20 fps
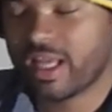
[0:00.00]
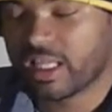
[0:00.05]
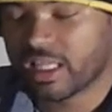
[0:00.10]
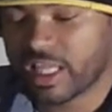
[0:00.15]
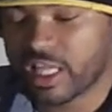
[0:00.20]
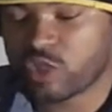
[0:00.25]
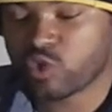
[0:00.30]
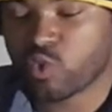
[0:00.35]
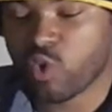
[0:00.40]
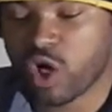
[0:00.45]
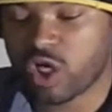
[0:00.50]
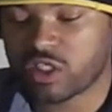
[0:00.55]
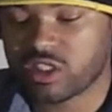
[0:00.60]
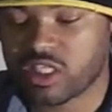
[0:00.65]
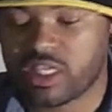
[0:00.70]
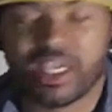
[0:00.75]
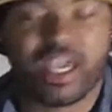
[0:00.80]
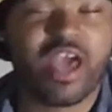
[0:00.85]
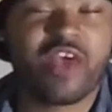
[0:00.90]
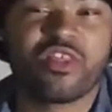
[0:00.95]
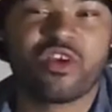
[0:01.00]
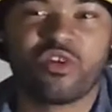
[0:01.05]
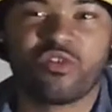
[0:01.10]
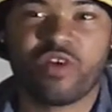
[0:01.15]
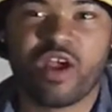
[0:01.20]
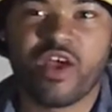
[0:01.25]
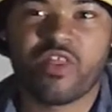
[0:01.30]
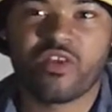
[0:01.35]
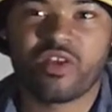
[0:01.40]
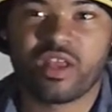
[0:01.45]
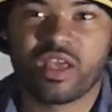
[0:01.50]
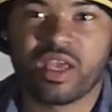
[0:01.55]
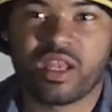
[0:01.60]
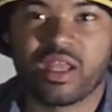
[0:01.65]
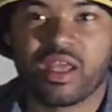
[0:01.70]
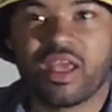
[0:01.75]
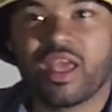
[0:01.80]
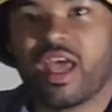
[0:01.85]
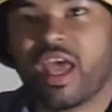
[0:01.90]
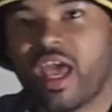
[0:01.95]
let's work together rather than,
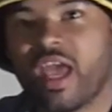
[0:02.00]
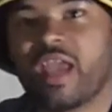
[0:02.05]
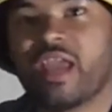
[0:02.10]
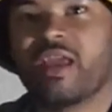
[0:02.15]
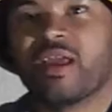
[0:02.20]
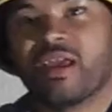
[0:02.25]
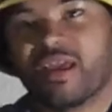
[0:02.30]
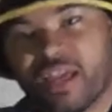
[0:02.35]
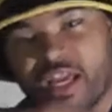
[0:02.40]
hey,